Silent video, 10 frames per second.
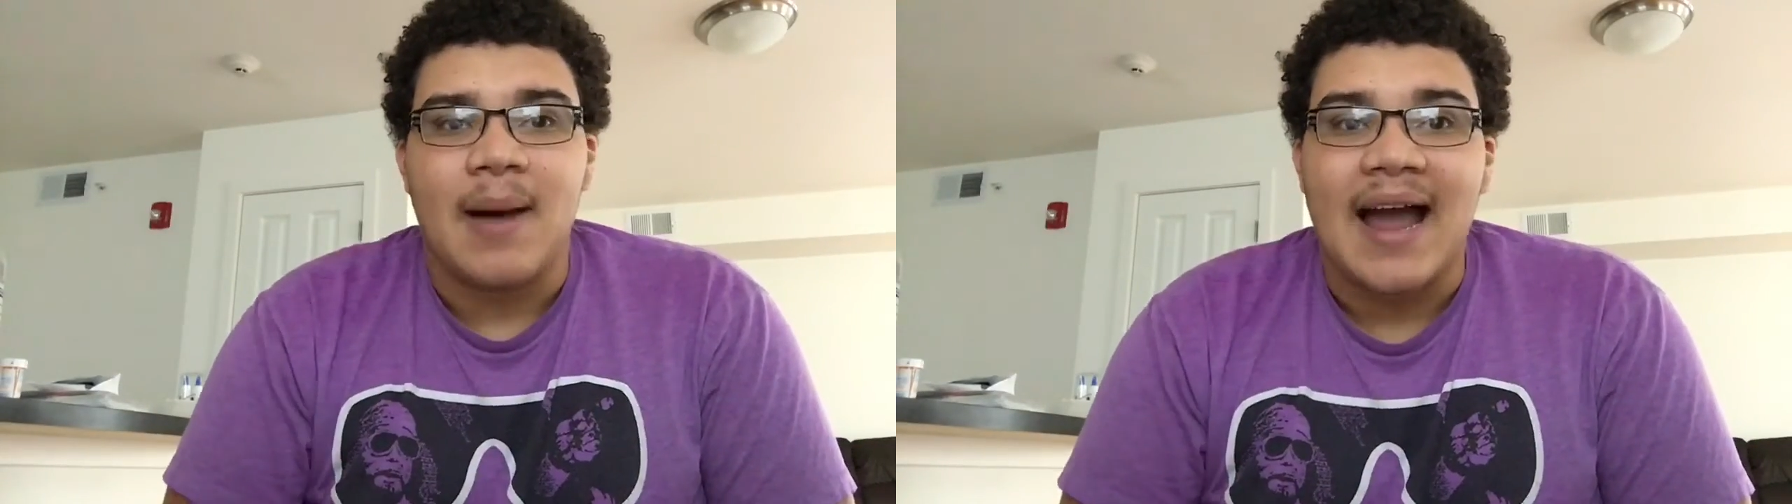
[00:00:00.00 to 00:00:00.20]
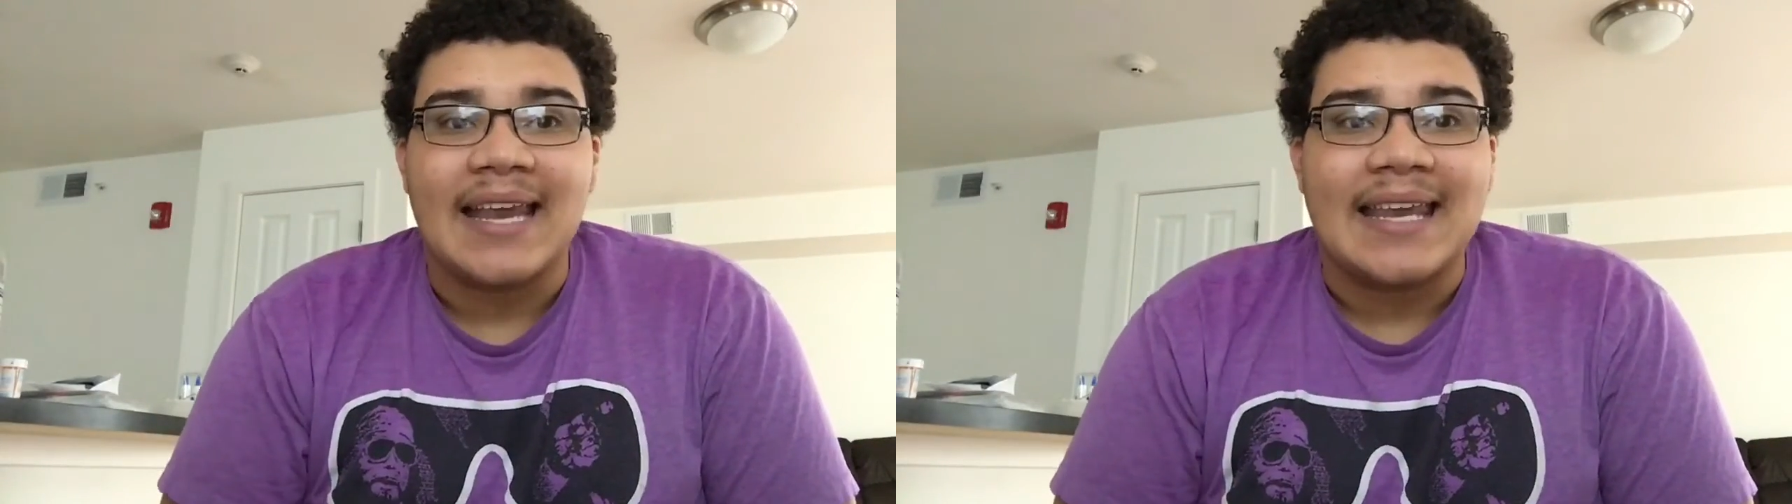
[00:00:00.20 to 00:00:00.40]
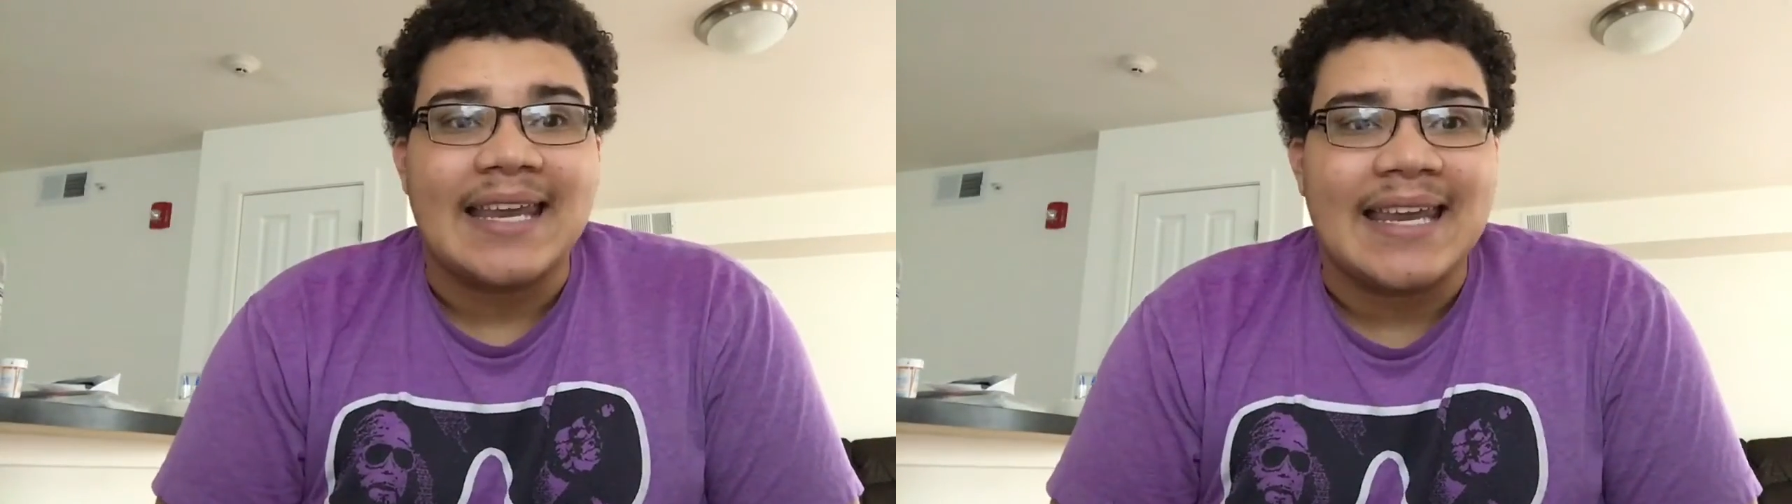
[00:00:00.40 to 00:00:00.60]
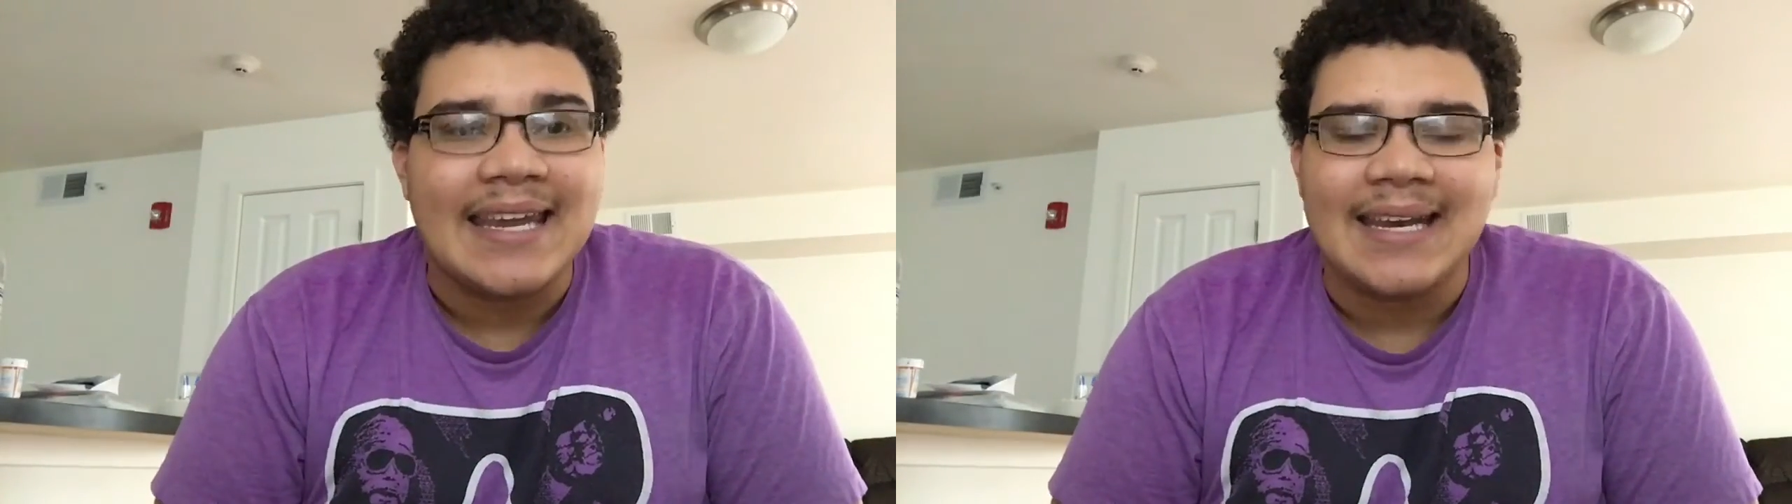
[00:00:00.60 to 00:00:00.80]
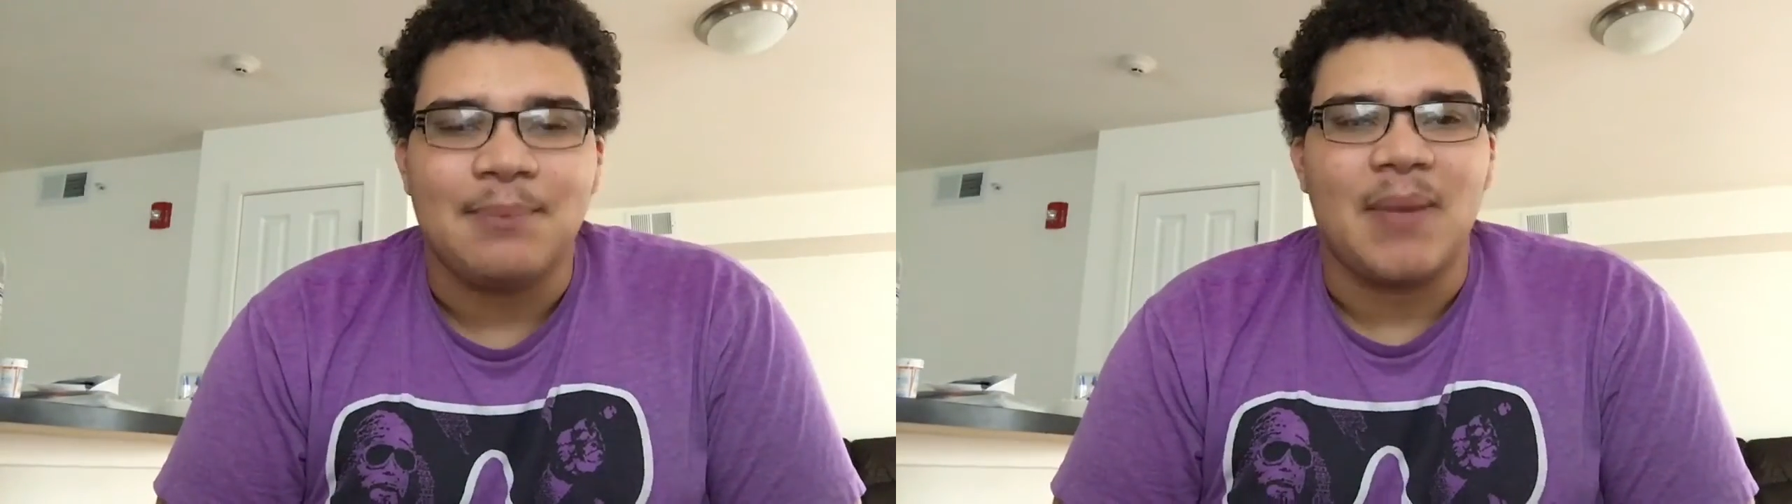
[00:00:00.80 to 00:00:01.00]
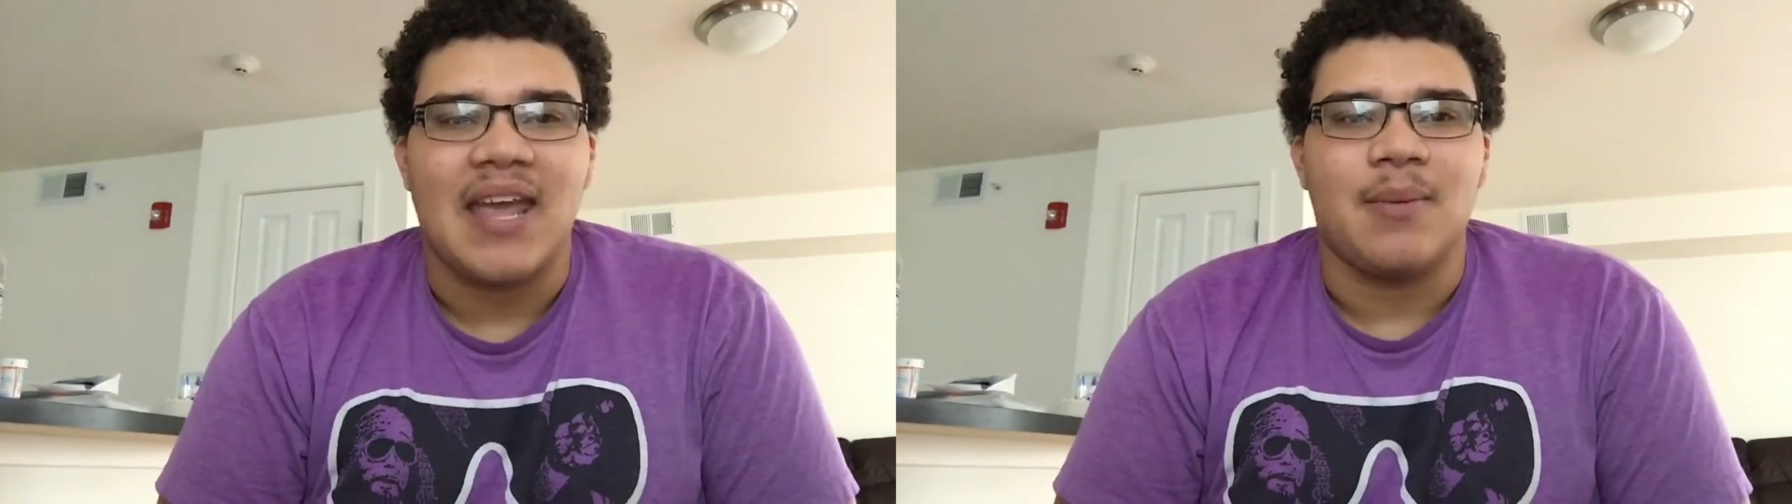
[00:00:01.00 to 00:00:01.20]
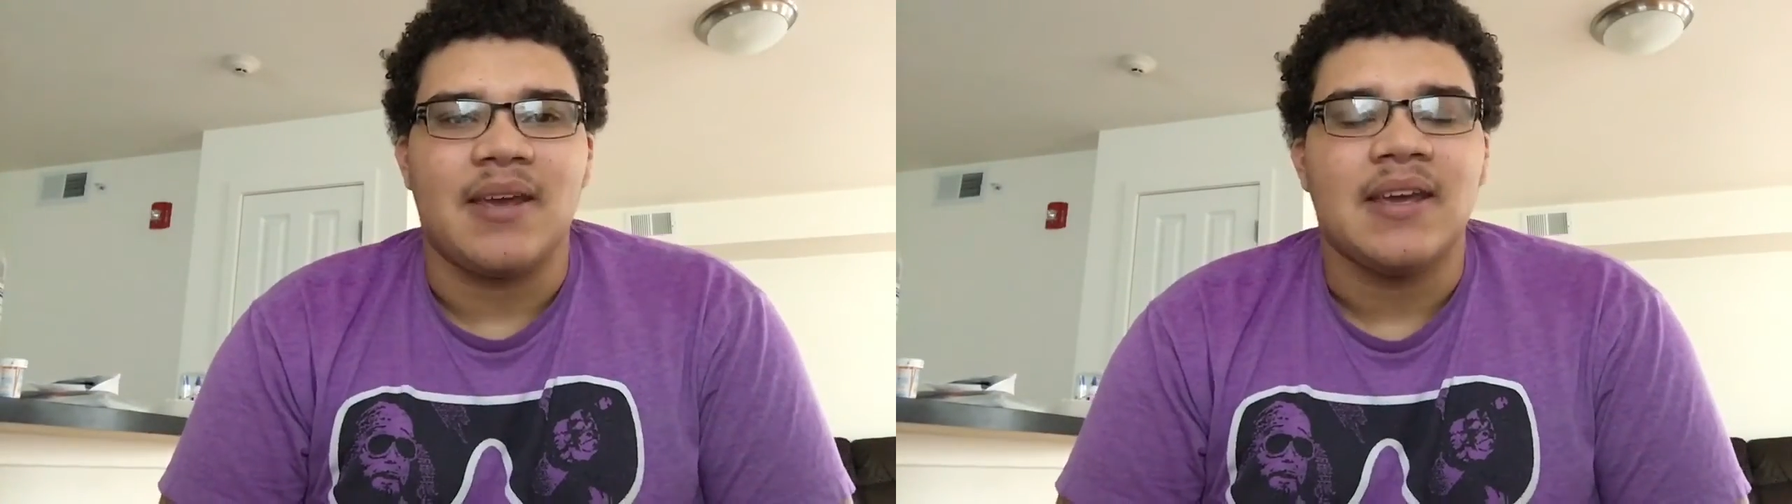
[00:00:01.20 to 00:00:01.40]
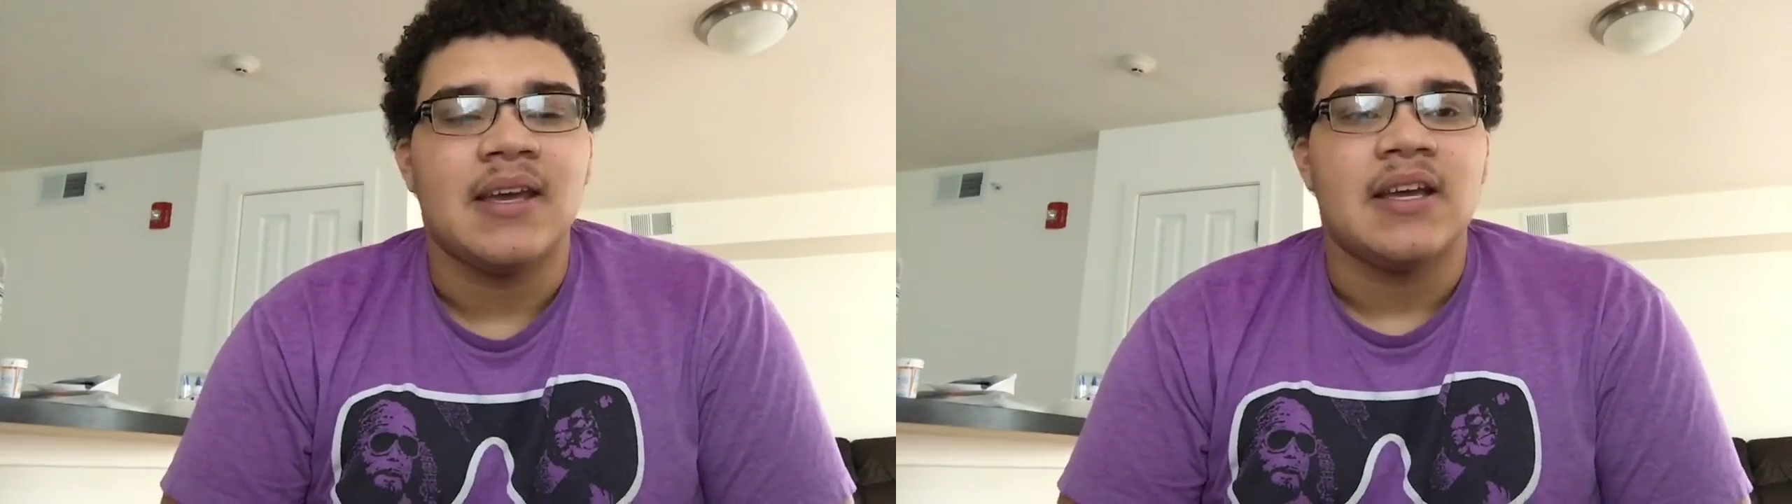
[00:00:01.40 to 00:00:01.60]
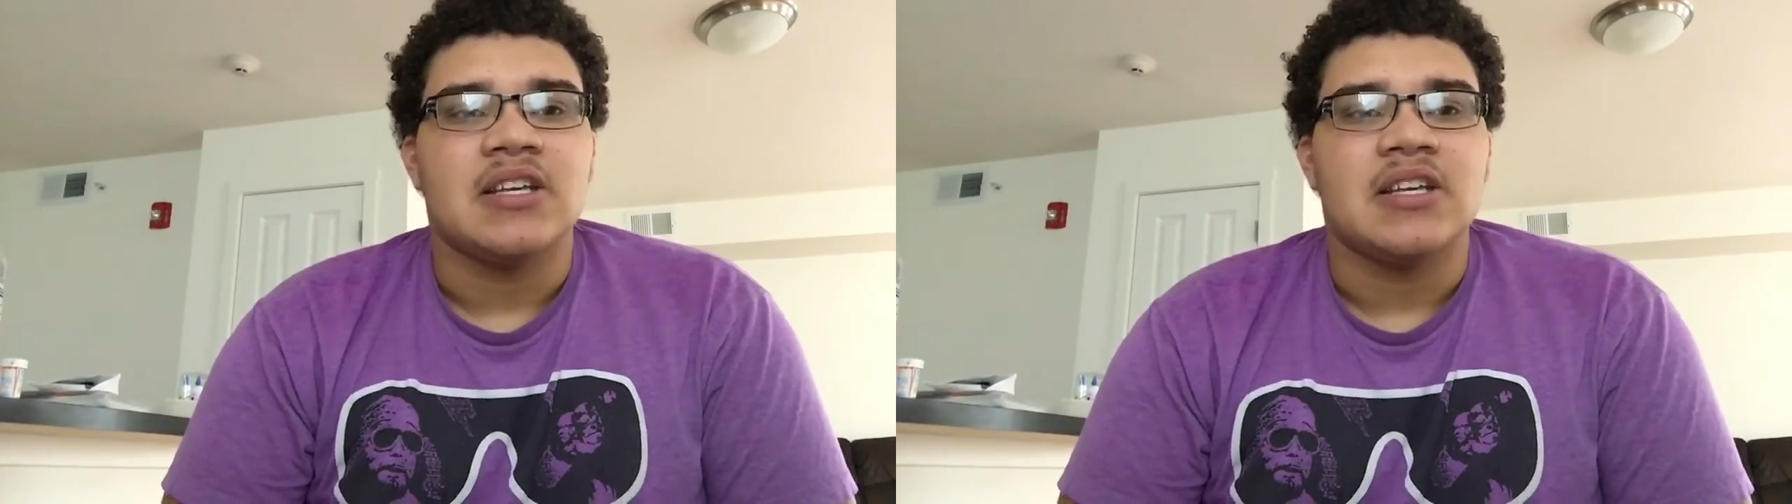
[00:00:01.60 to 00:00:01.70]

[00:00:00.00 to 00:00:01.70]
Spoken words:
I need it, baby.